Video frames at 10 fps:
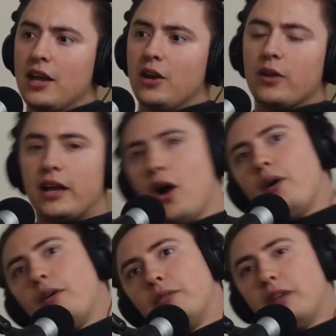like,
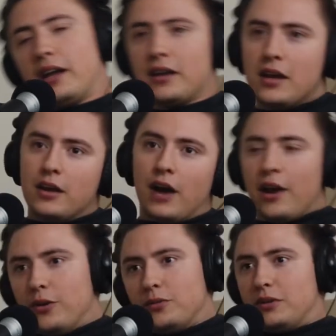oh, like,
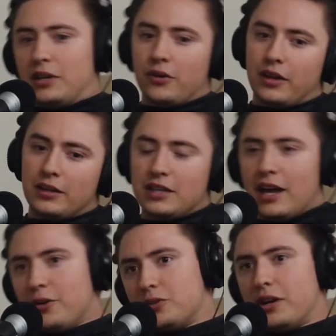I don't, they
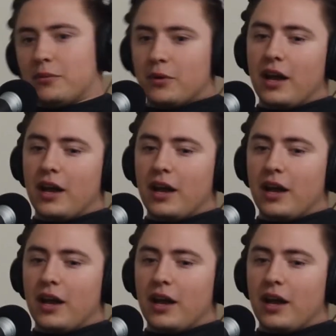say I don't drink,